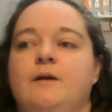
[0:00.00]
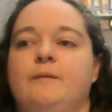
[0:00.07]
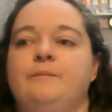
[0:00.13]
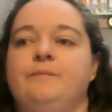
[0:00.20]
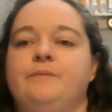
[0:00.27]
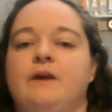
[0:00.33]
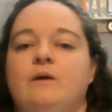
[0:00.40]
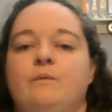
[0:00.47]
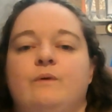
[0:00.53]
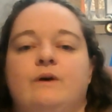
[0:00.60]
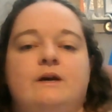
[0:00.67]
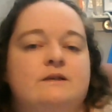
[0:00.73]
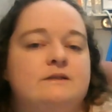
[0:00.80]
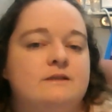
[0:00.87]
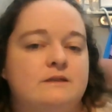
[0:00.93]
It
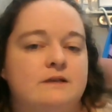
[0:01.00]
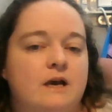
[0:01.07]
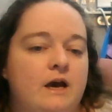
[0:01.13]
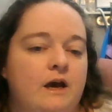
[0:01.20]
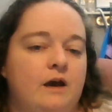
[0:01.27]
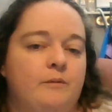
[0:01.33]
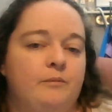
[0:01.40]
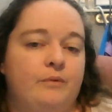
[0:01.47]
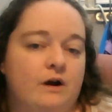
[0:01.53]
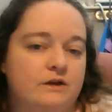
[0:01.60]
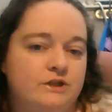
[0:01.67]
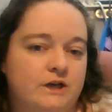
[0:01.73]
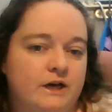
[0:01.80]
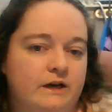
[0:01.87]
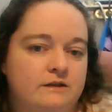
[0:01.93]
was a
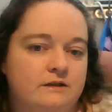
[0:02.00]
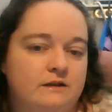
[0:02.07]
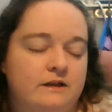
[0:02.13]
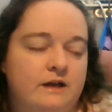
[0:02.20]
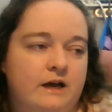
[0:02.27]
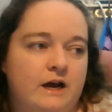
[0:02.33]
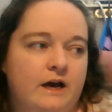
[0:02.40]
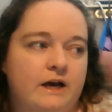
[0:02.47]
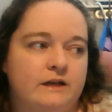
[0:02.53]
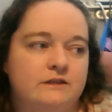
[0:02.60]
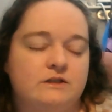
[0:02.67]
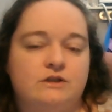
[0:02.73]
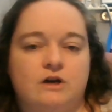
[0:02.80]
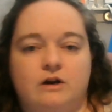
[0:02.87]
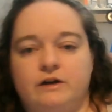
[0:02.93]
project that I had
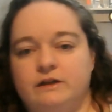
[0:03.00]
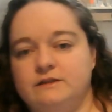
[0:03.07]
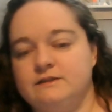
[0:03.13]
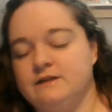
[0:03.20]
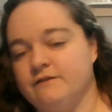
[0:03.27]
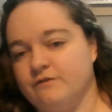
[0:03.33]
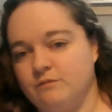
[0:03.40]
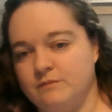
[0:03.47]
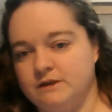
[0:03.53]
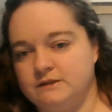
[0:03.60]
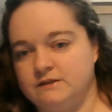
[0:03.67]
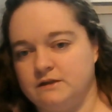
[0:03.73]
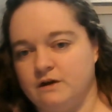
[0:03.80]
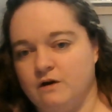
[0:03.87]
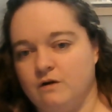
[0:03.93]
started several months
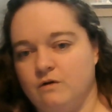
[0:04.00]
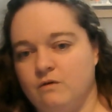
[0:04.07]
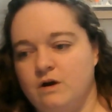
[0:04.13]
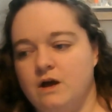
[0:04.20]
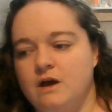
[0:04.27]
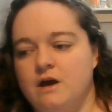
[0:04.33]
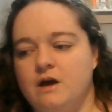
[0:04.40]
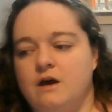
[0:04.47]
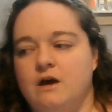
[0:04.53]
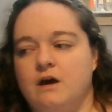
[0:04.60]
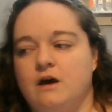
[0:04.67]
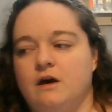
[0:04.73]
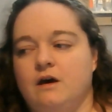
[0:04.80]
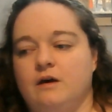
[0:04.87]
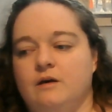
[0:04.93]
ago
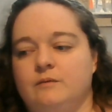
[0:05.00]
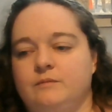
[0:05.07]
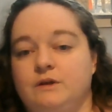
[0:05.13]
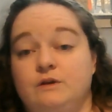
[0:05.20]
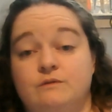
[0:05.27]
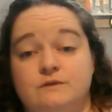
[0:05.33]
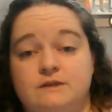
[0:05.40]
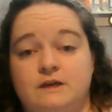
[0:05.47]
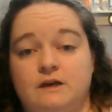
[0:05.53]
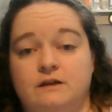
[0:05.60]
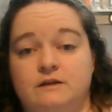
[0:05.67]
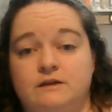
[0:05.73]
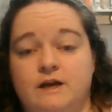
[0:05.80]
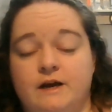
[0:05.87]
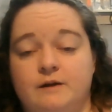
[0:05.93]
using
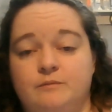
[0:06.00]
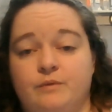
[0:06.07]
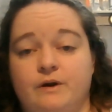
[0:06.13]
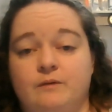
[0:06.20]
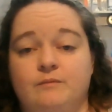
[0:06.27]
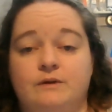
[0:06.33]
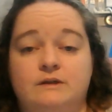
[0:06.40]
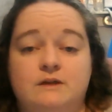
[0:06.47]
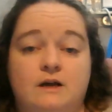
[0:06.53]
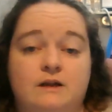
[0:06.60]
Lion Brand Mandala